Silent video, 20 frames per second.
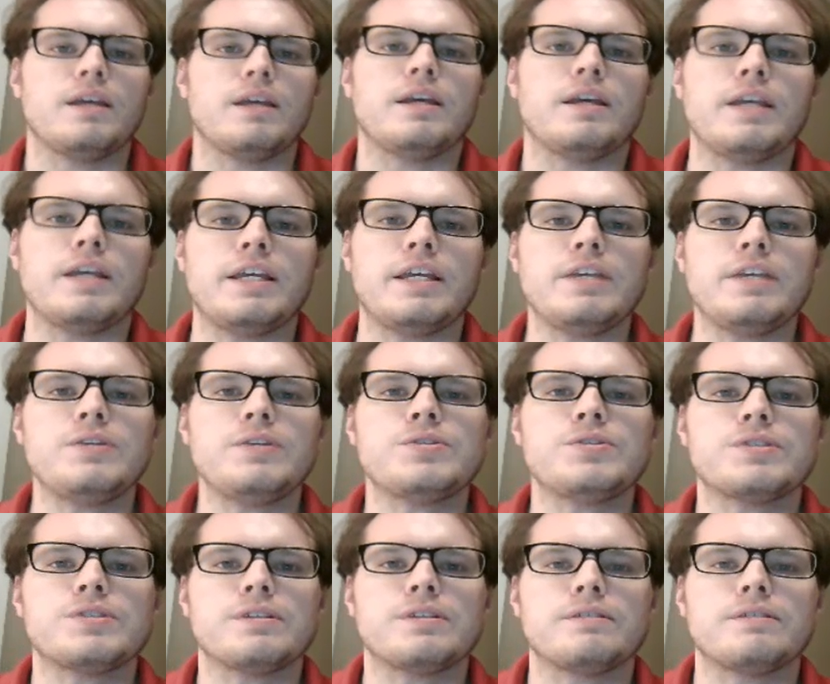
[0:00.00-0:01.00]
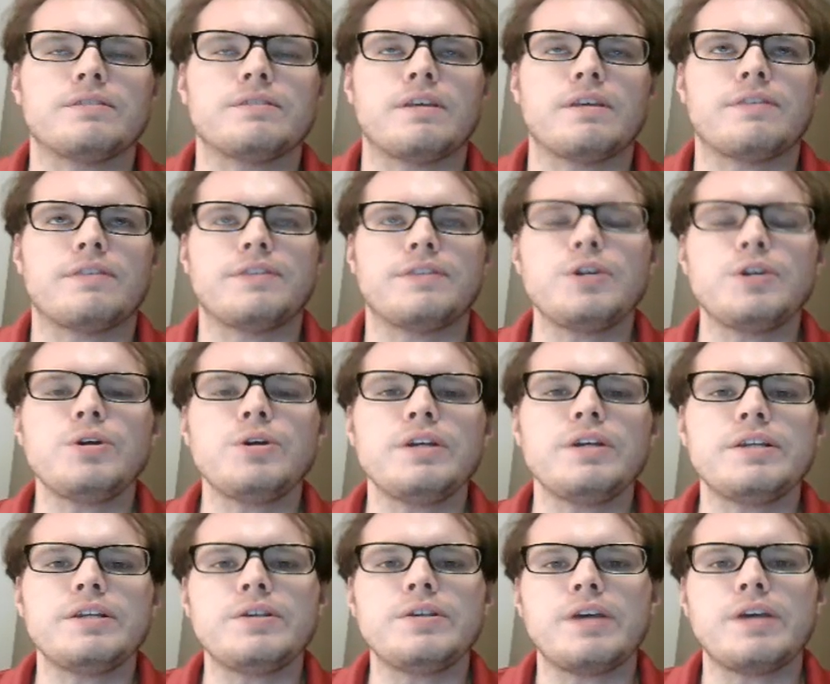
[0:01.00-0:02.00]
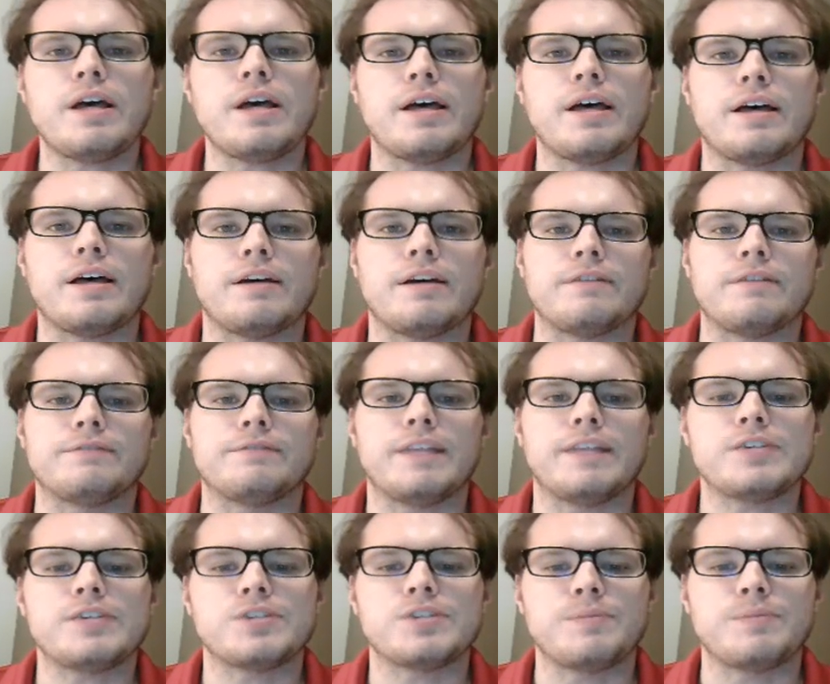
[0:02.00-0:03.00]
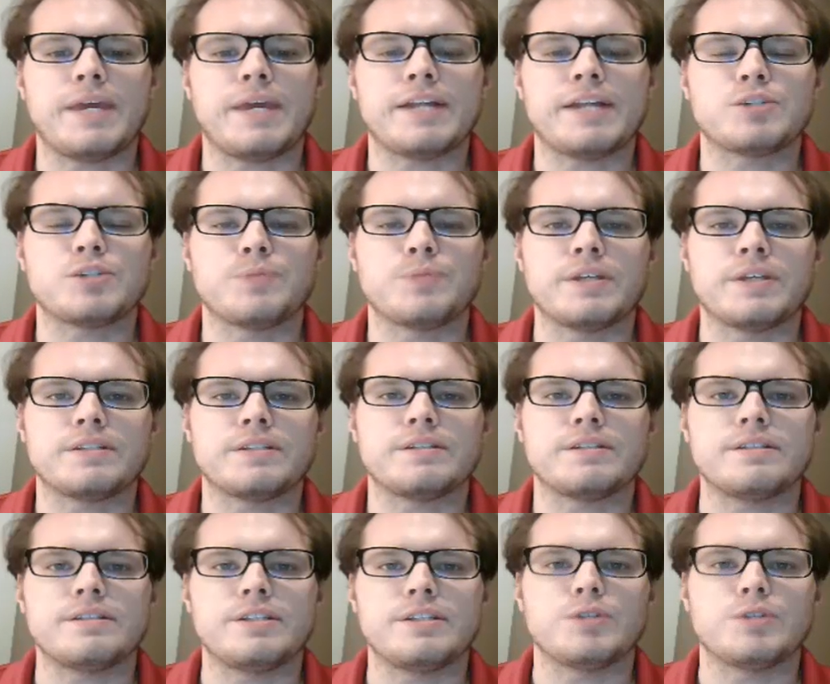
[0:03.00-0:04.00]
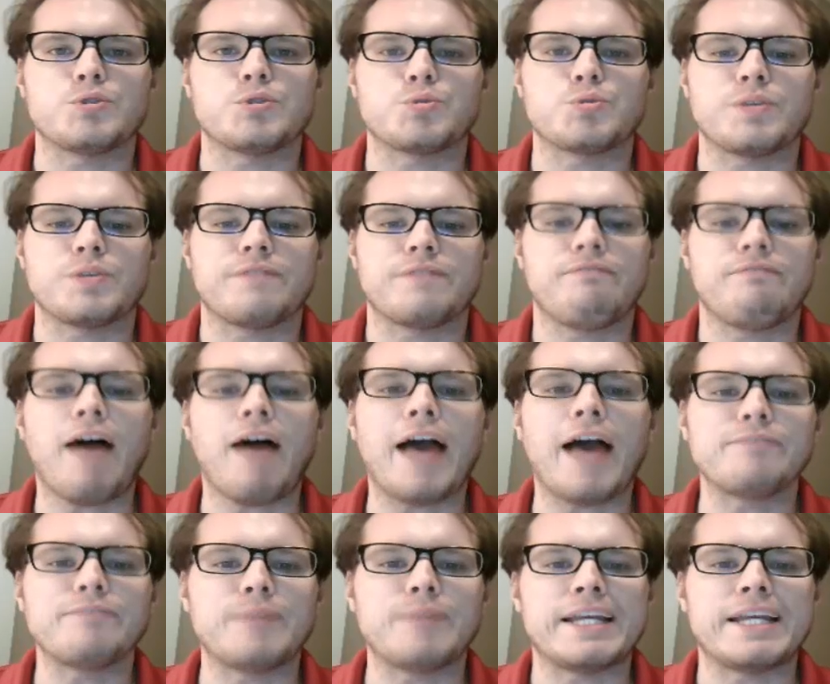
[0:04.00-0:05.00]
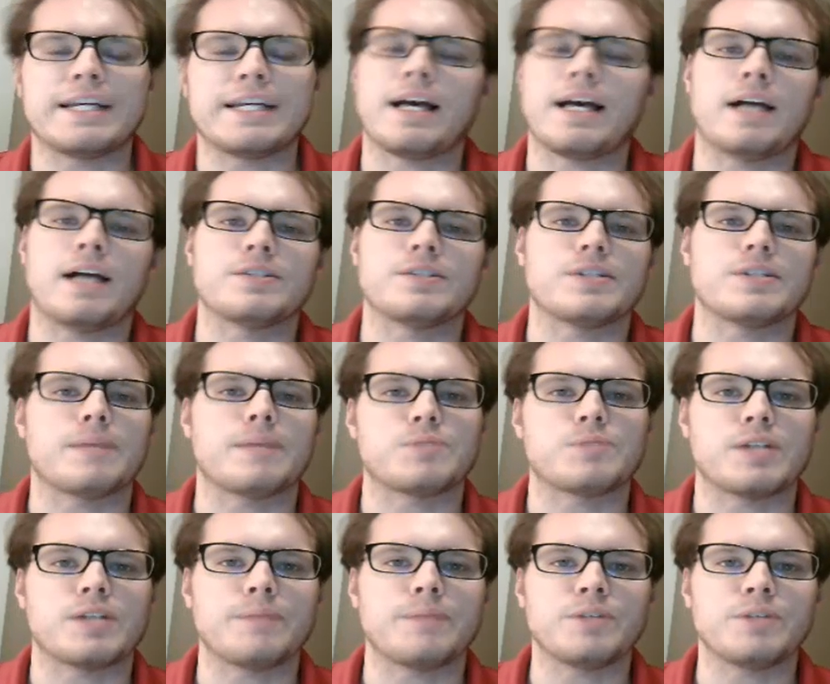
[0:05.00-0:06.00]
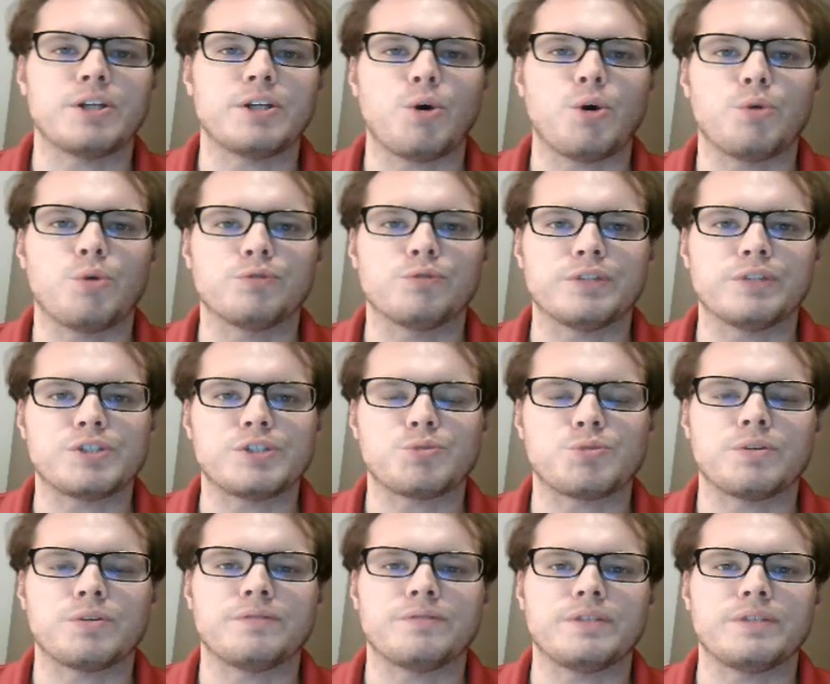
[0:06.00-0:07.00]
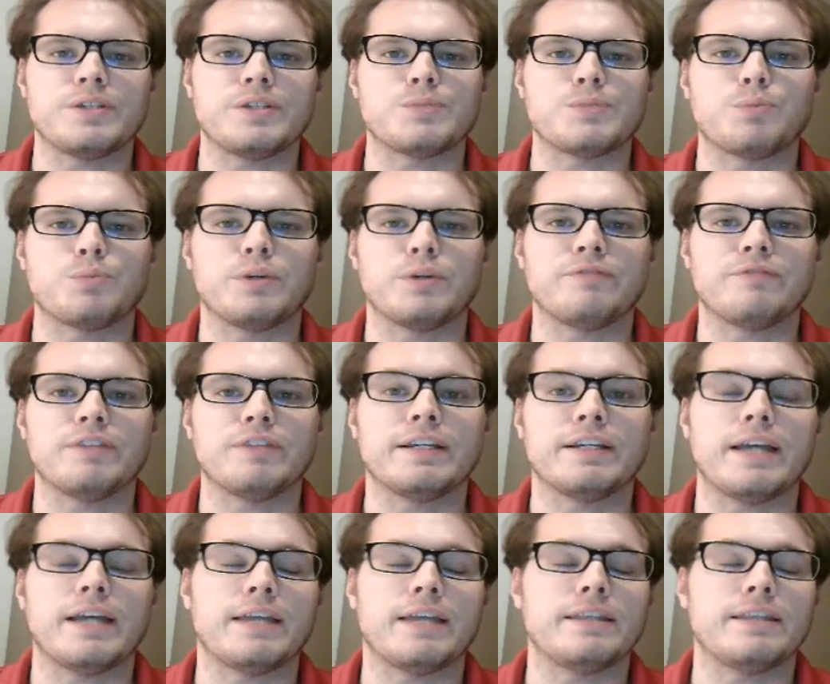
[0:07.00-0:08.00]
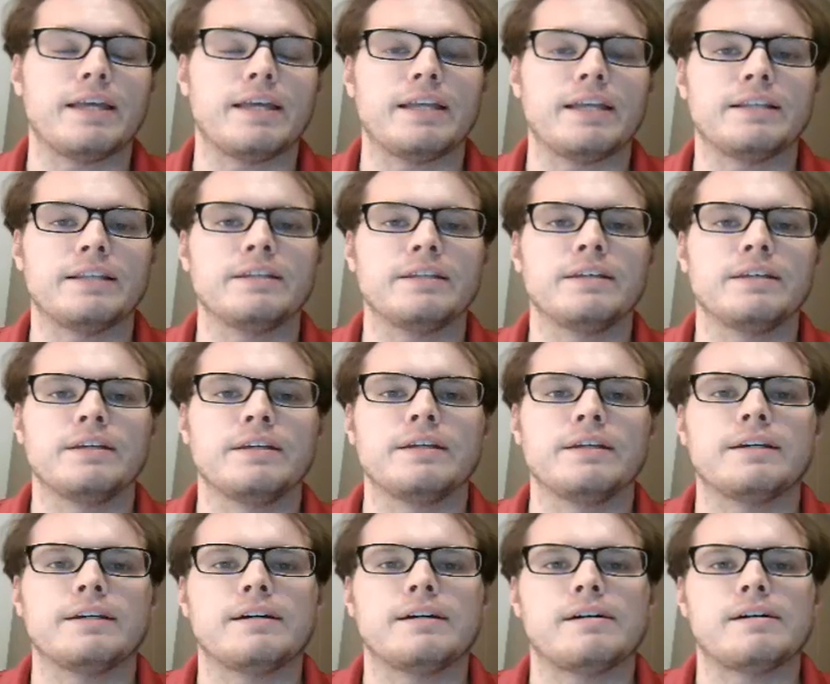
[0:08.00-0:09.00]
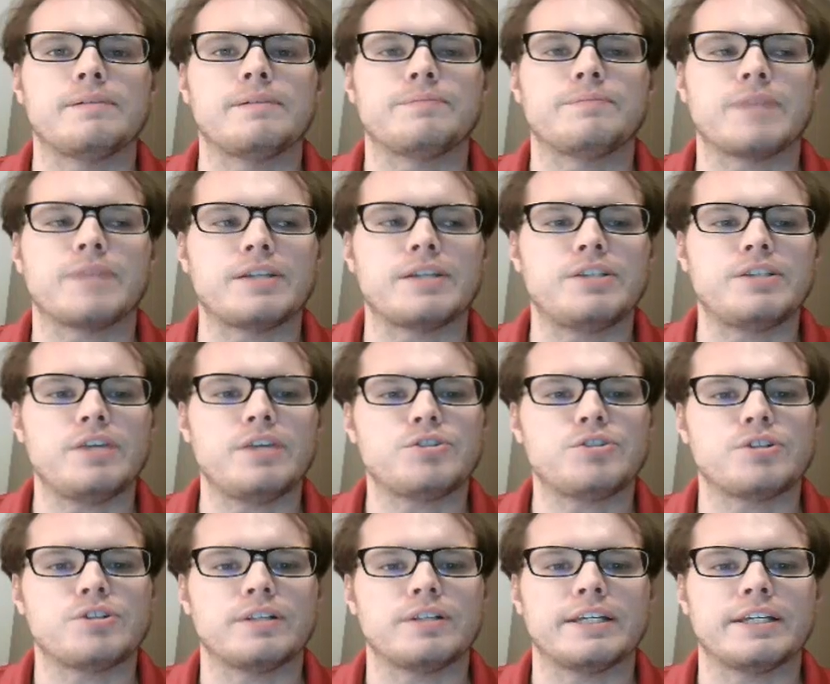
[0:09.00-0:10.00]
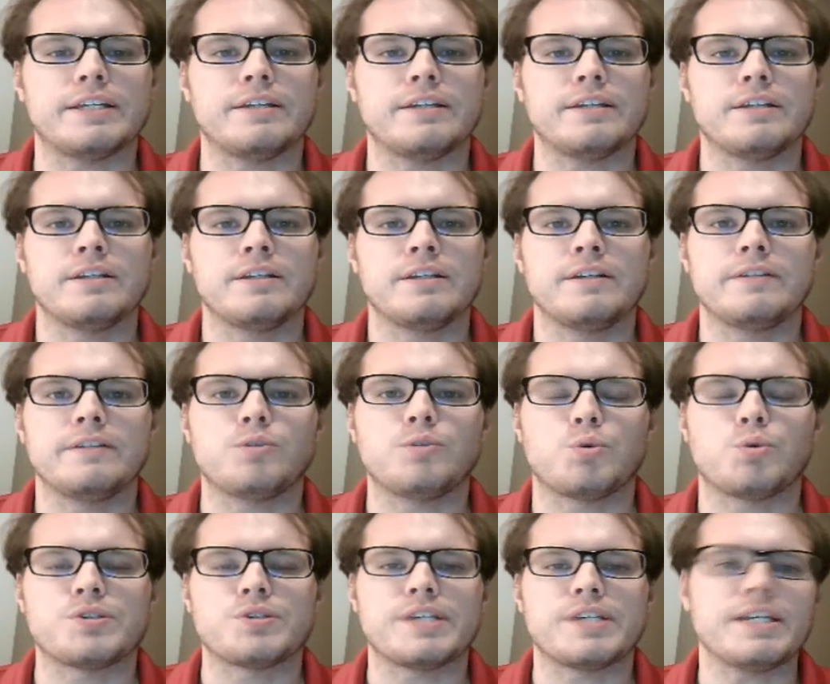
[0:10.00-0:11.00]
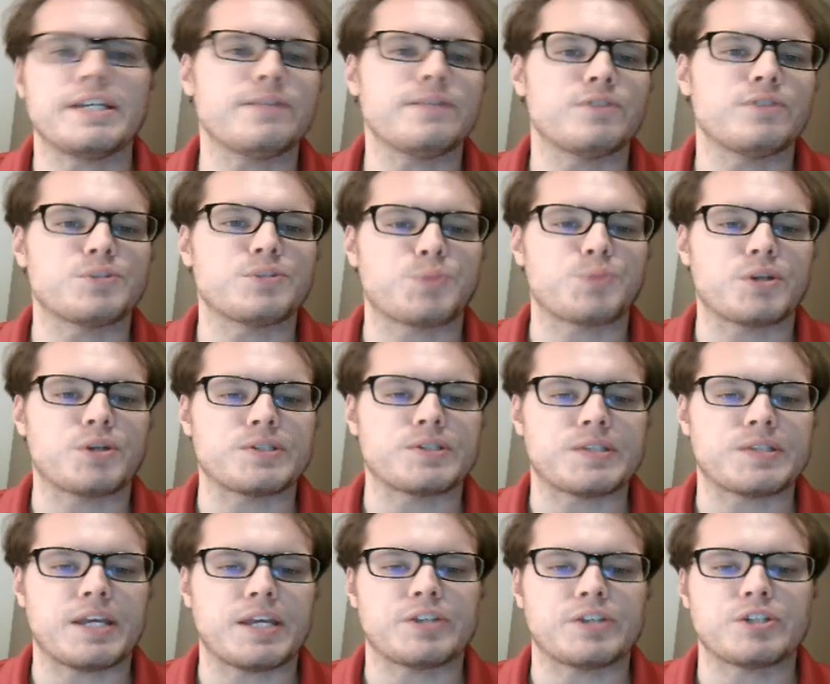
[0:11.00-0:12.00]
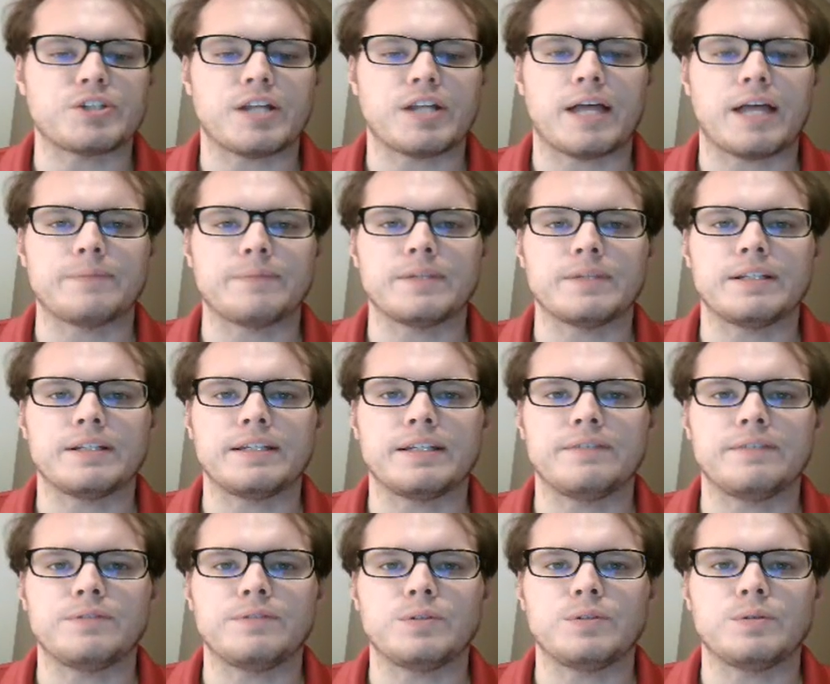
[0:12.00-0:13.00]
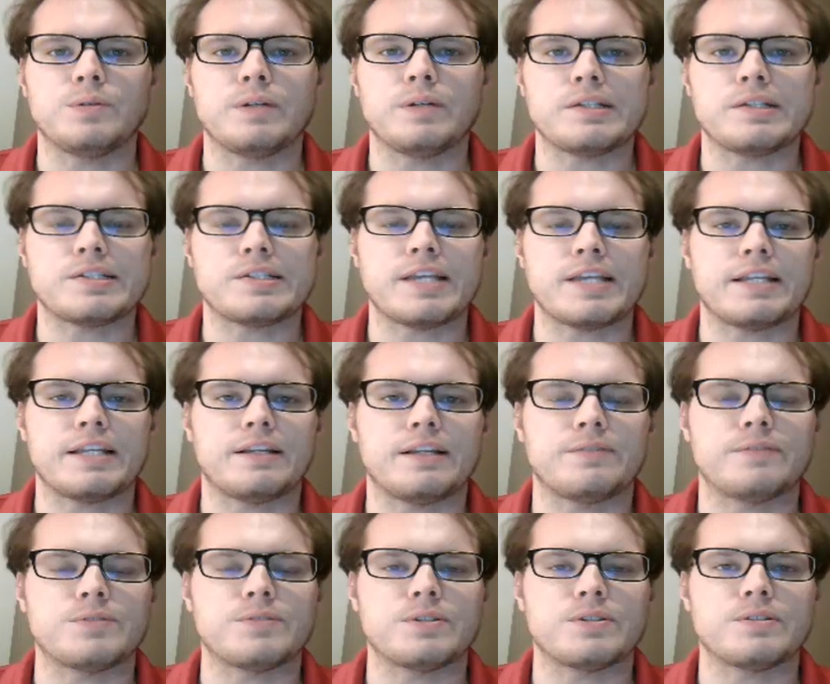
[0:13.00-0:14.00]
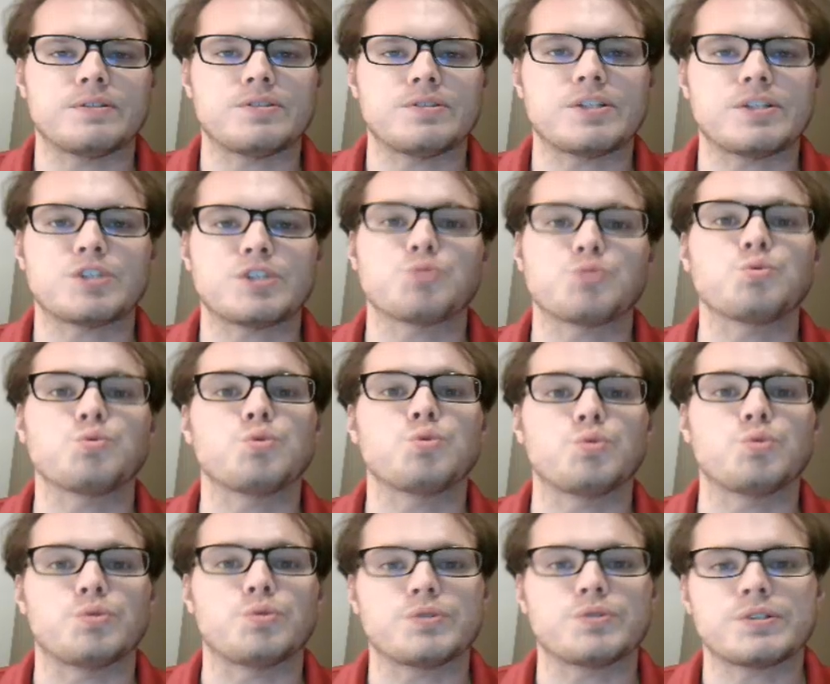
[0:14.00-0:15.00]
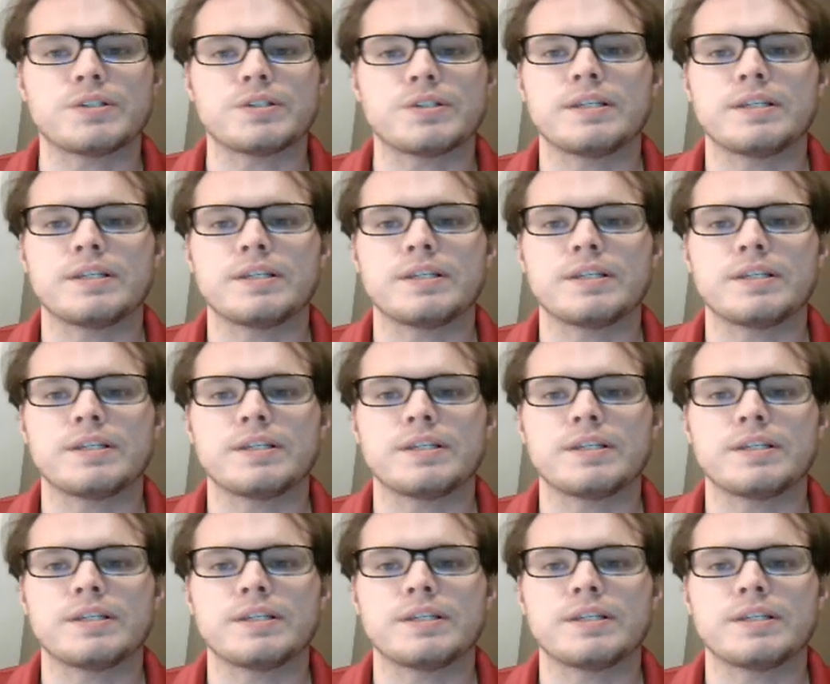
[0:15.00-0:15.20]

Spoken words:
His theory of lesson management deals with 5 main concepts, and I'm going to go over each one of these briefly, and then additionally, towards the end of this presentation, I'm going to give you a set of 6 rules